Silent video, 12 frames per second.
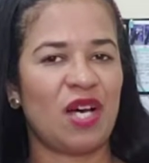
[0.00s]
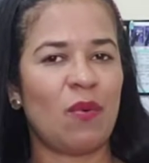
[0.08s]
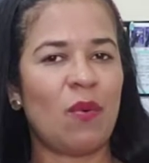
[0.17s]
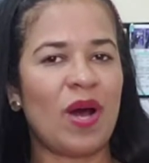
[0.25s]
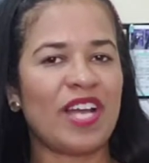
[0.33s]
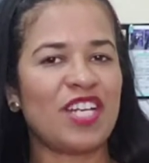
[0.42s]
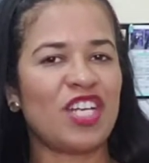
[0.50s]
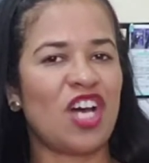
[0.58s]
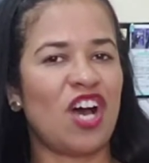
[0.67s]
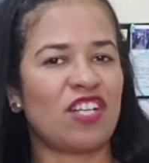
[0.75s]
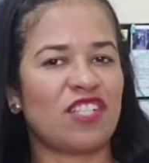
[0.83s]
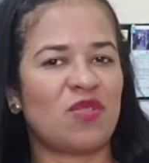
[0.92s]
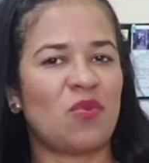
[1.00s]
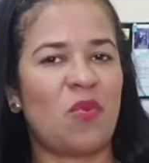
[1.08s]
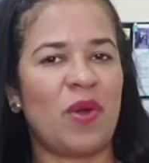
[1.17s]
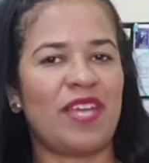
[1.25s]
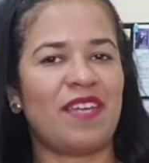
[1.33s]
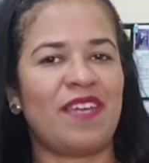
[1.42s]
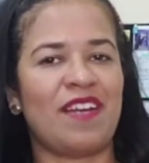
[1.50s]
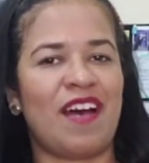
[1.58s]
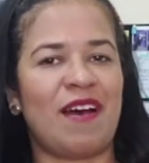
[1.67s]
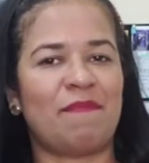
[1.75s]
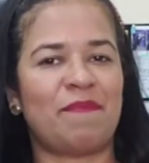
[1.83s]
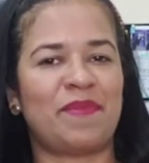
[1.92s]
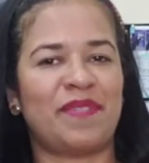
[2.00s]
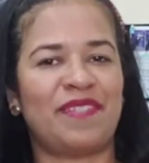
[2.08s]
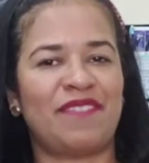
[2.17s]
why not waking up